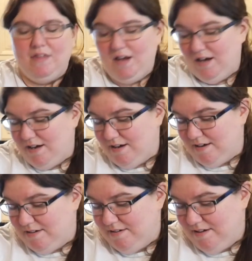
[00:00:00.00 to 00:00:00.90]

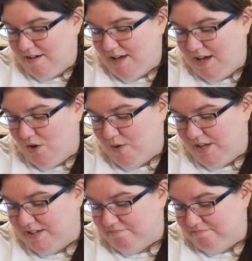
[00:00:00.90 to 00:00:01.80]
Uh, how
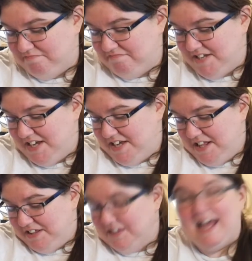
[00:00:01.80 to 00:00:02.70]
well it
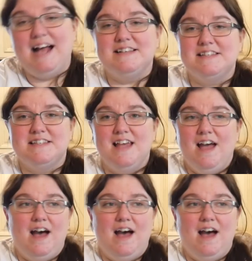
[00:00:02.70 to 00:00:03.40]
lasts.